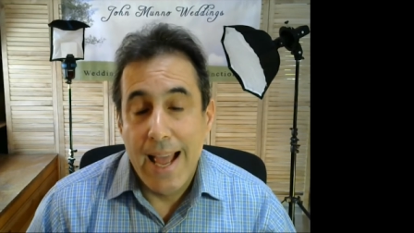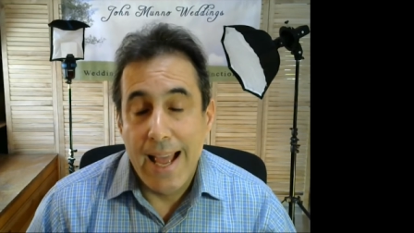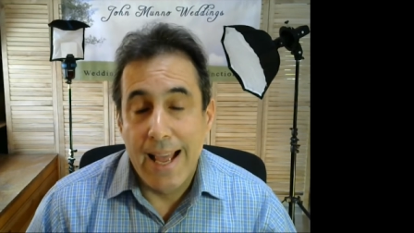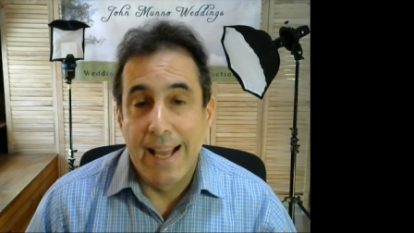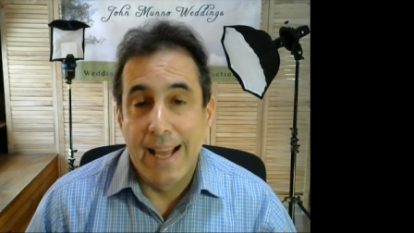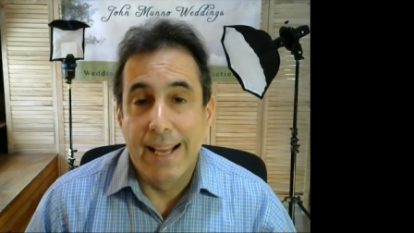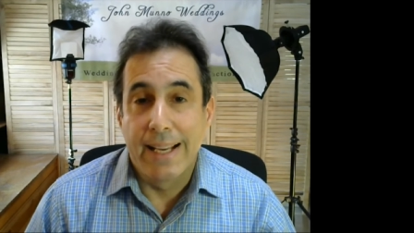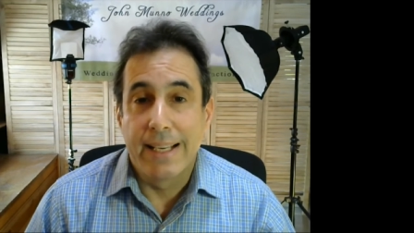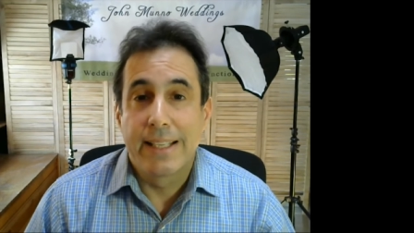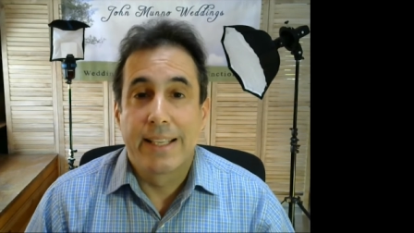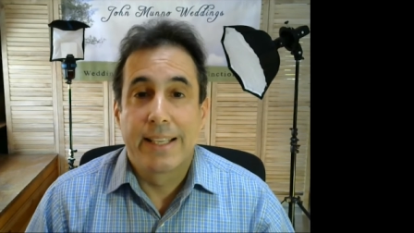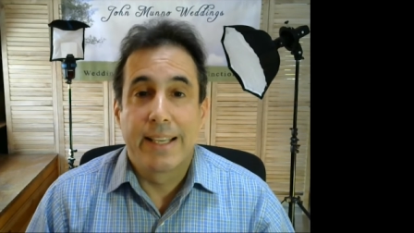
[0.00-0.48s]

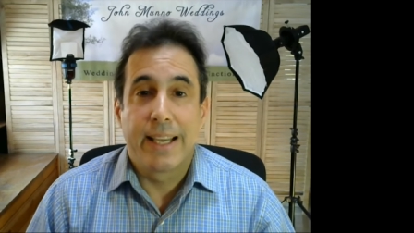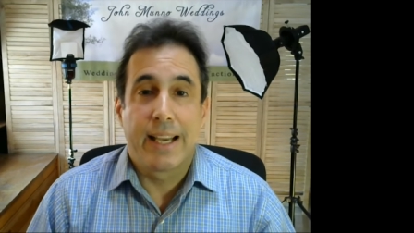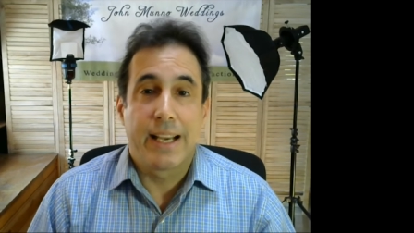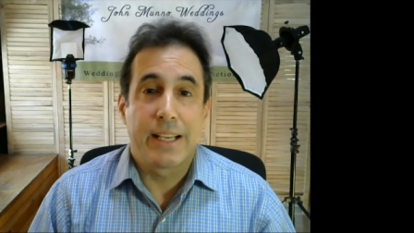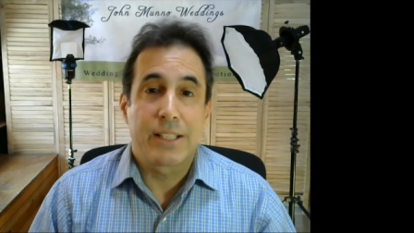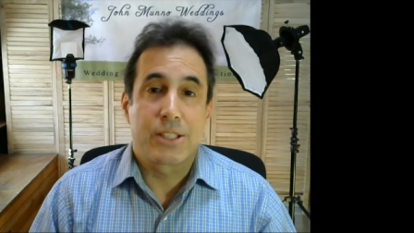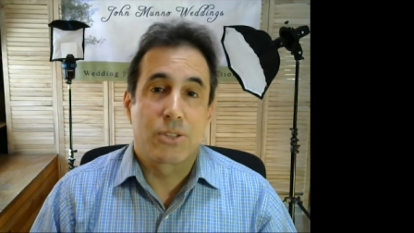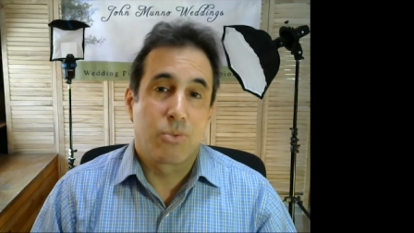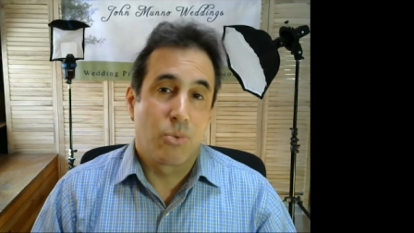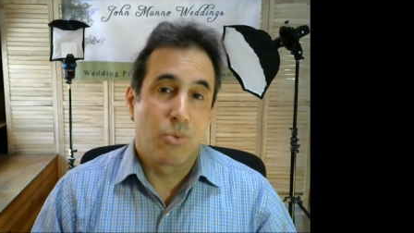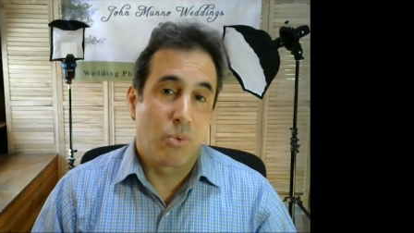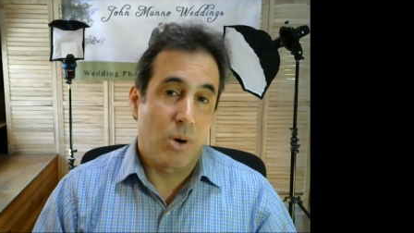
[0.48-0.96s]
And
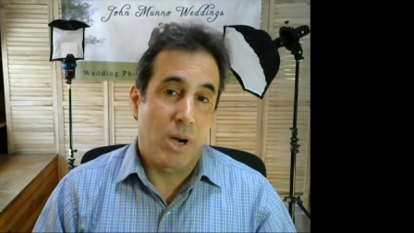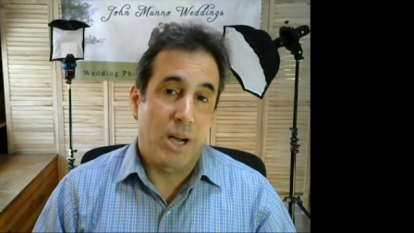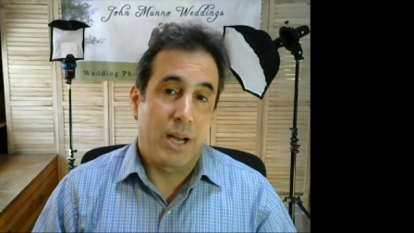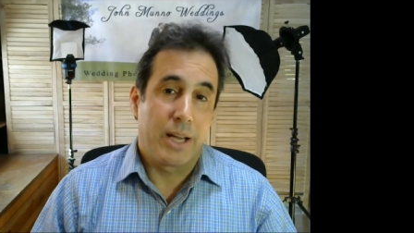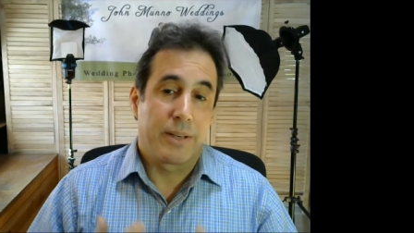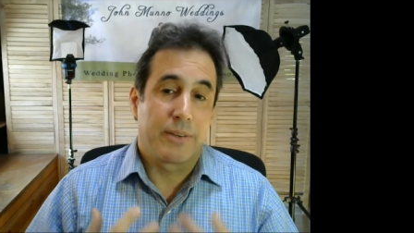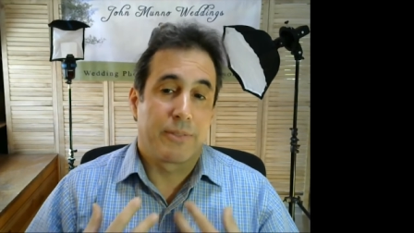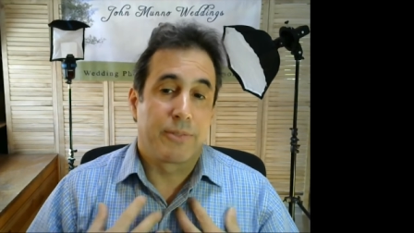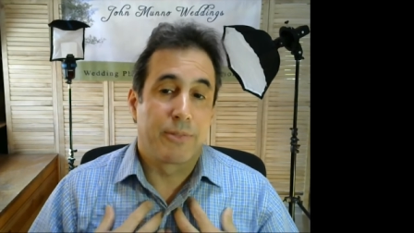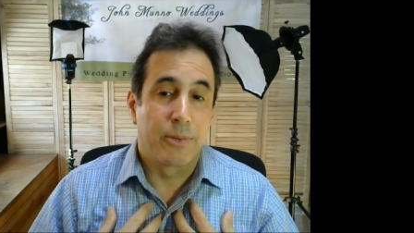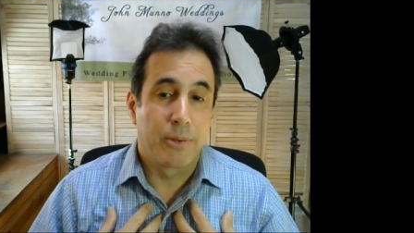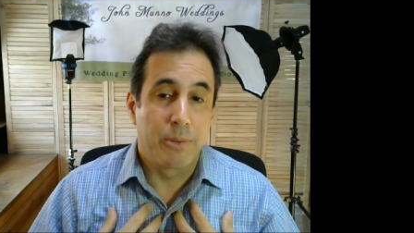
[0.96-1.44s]
guess
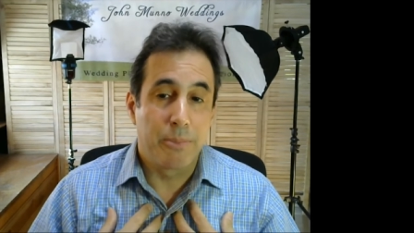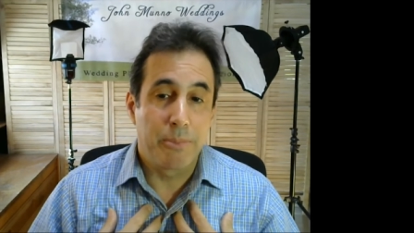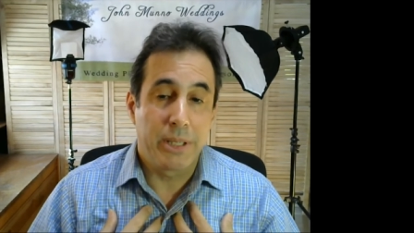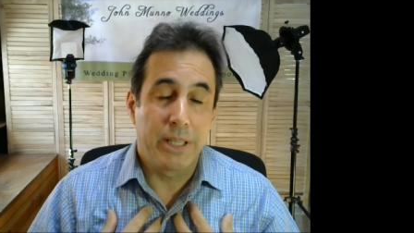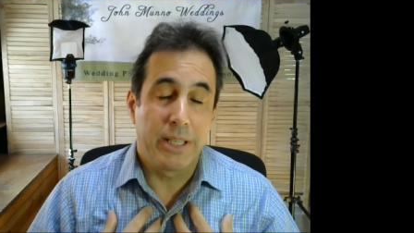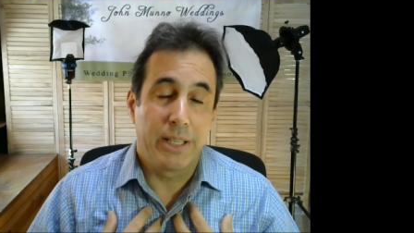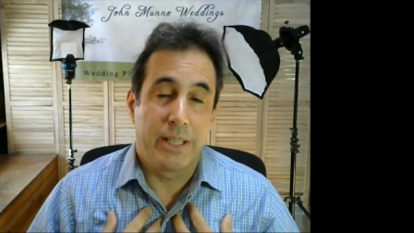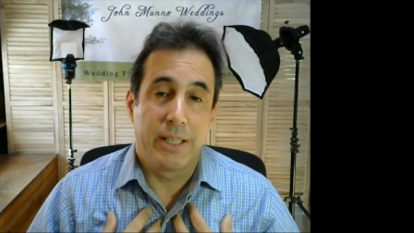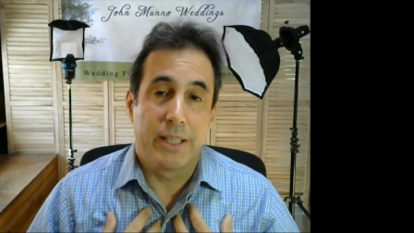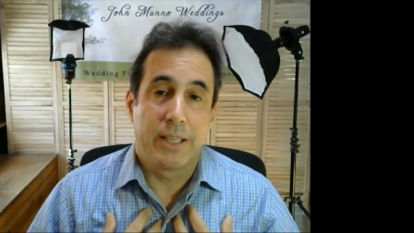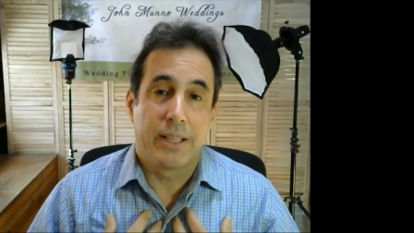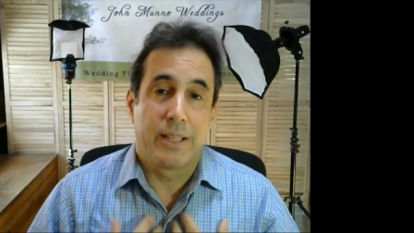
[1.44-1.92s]
what? For
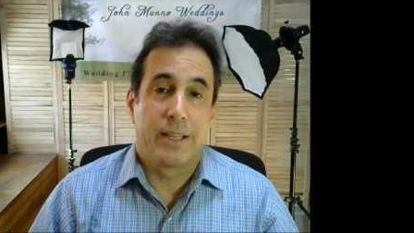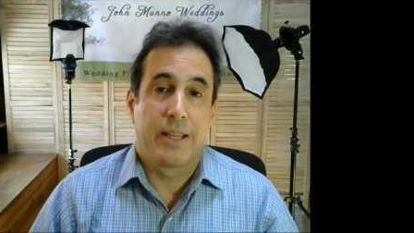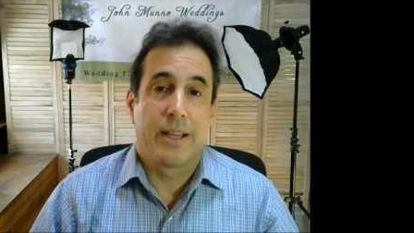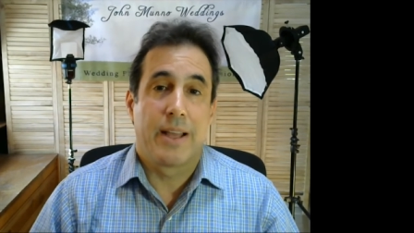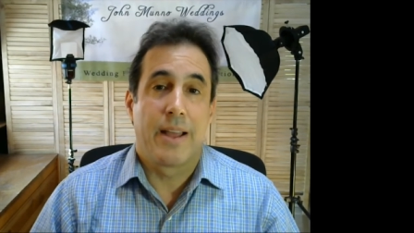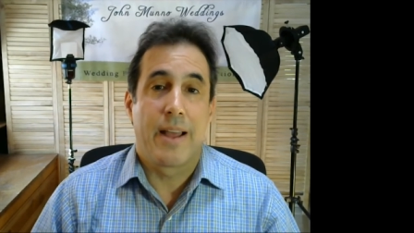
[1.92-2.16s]
me,